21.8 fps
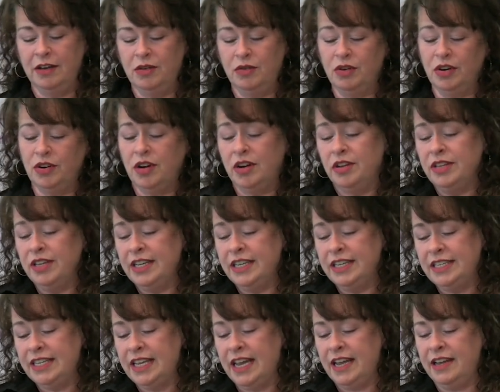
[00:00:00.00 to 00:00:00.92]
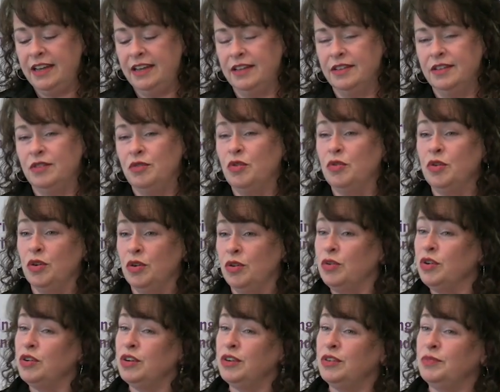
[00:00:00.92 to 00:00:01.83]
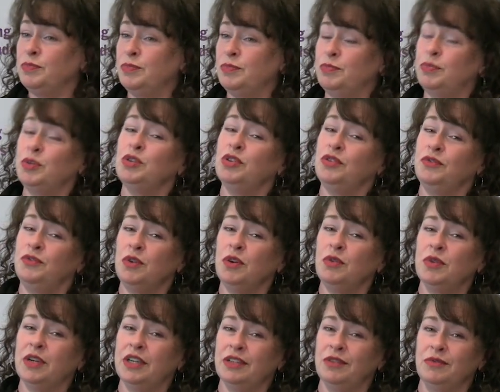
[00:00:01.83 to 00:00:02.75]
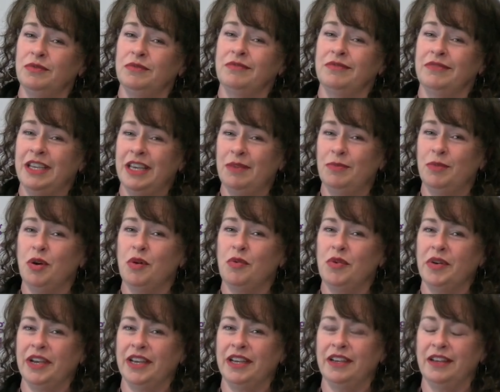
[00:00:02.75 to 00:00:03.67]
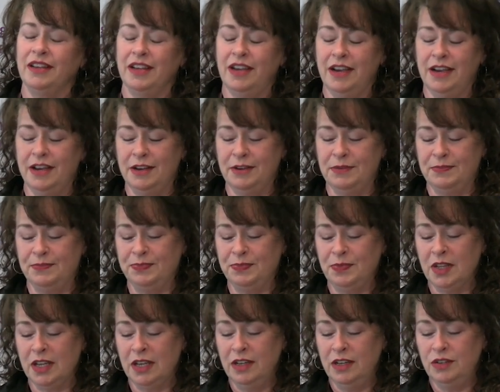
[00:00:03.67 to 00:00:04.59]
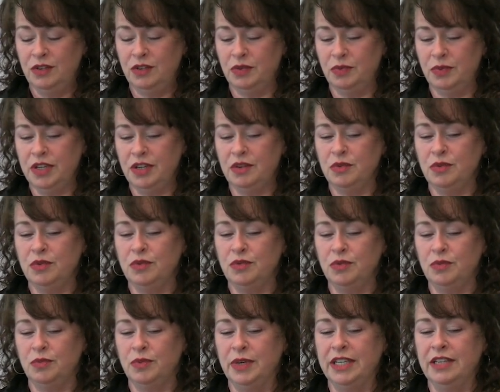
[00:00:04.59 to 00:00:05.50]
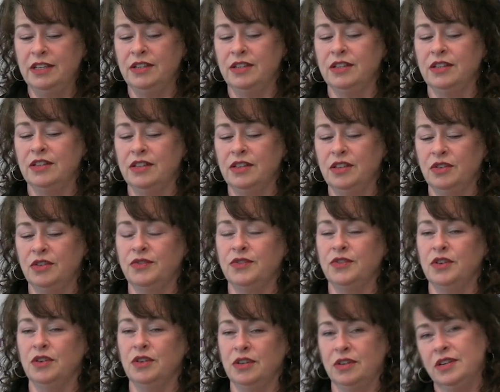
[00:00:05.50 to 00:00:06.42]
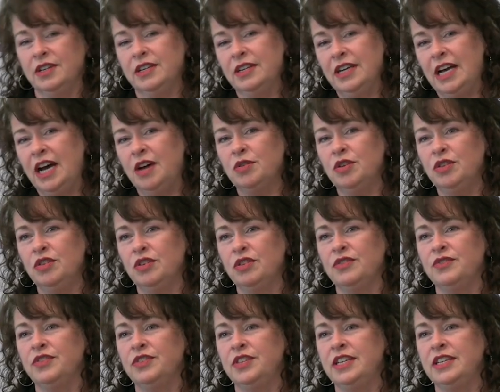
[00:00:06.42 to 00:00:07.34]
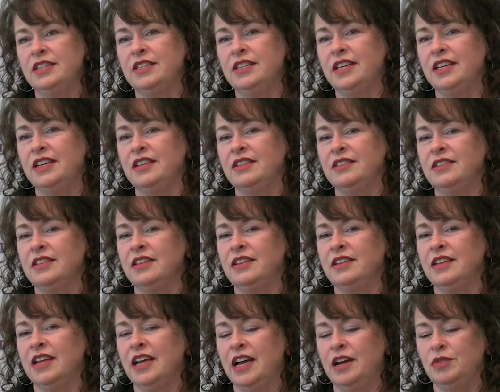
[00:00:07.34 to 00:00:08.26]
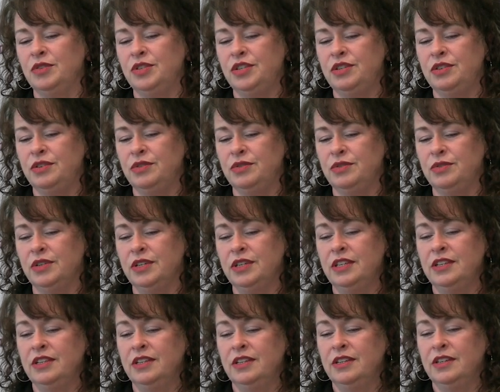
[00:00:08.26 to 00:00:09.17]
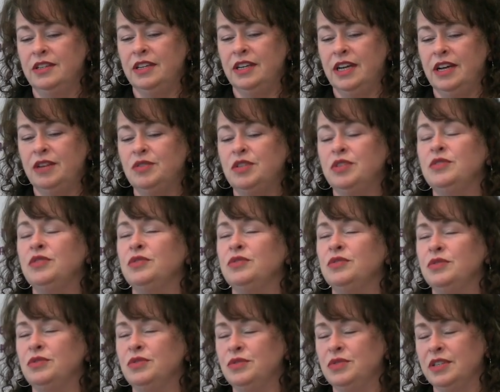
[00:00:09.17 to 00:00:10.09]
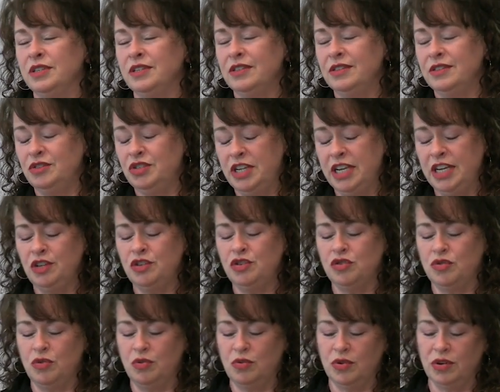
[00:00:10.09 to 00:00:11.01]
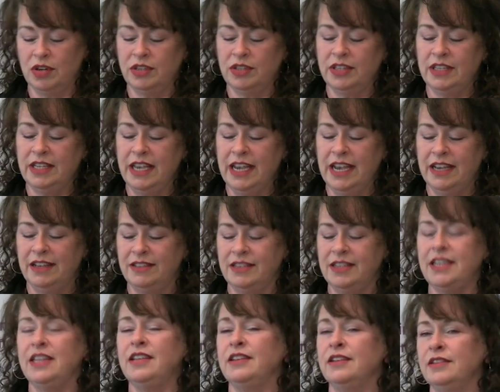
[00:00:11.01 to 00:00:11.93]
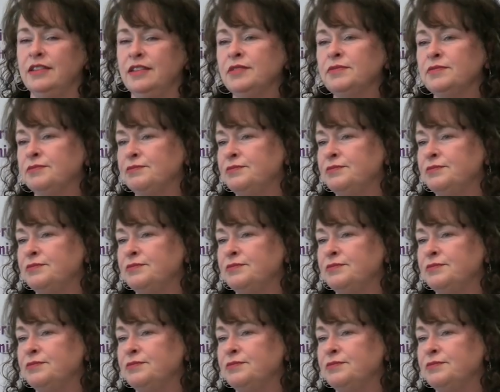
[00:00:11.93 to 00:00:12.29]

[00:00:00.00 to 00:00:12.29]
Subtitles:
or call it a day, or push forward, keep going. So we know when to look for, or how to look for these things, and how to change course as needed.